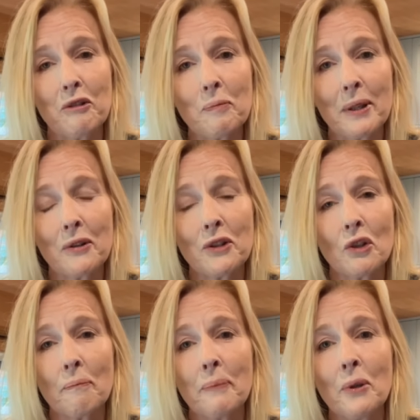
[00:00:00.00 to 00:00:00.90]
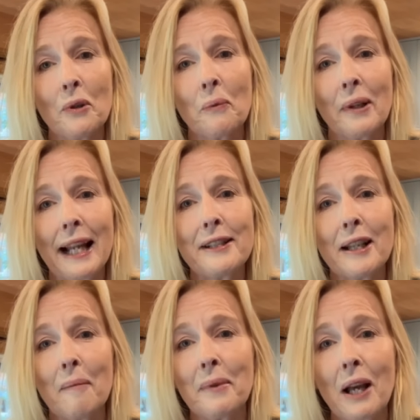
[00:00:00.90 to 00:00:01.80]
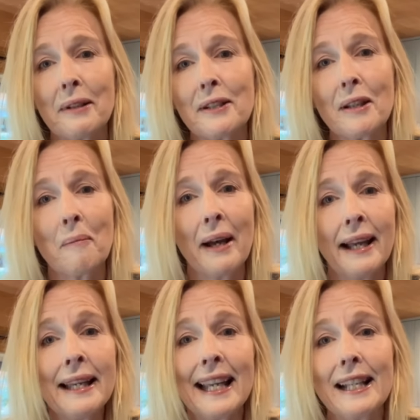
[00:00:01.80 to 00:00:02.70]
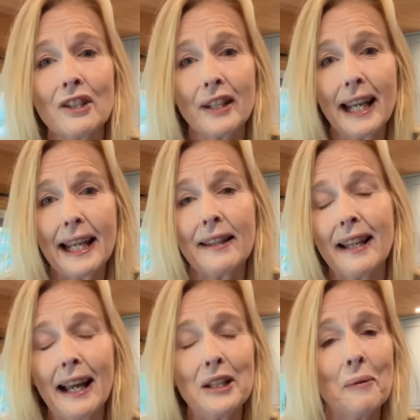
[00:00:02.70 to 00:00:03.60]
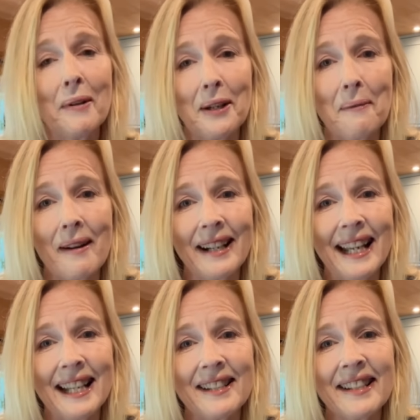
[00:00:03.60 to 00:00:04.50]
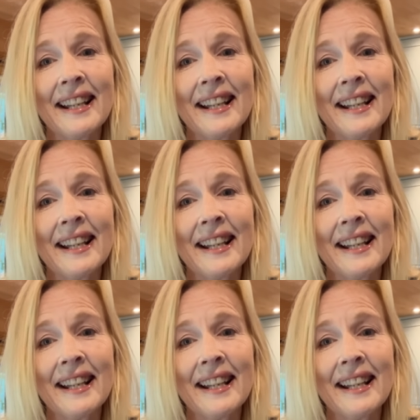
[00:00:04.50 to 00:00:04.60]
because your book will end up going somewhere into the ether and you won't know where it is.